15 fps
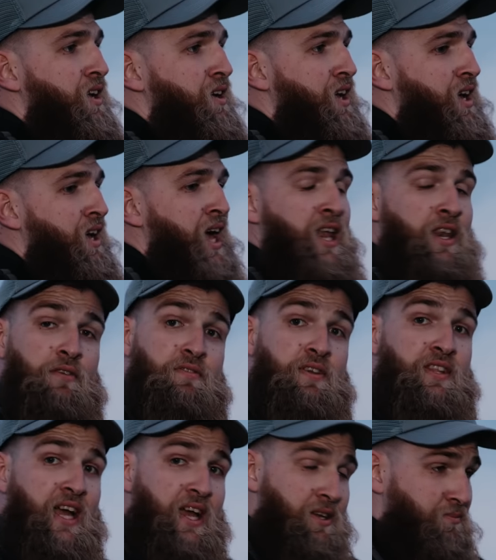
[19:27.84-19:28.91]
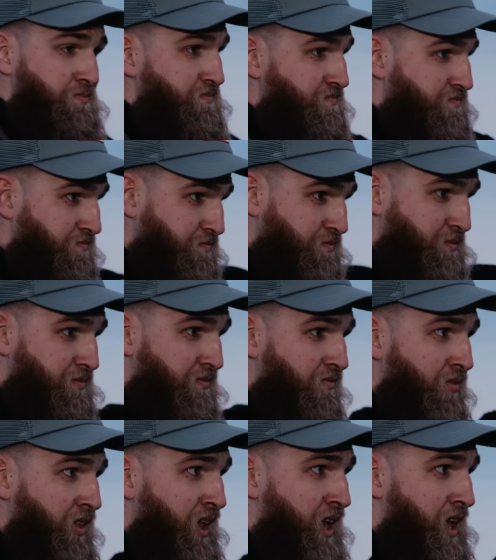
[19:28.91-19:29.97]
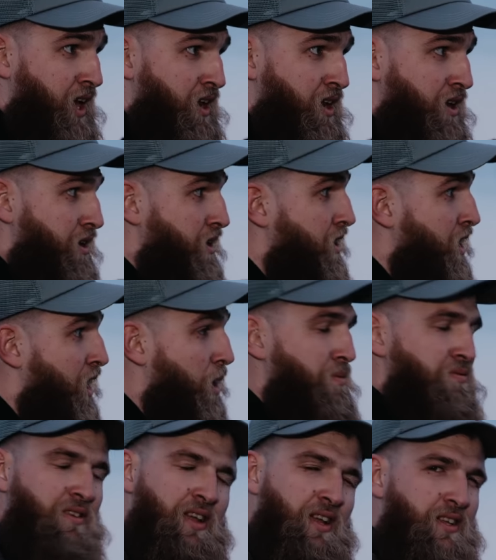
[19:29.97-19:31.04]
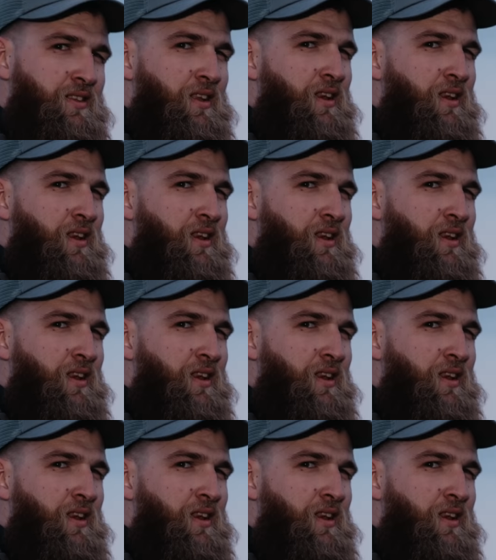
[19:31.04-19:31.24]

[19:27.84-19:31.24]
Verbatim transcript: uh, end of the day. And hopefully in the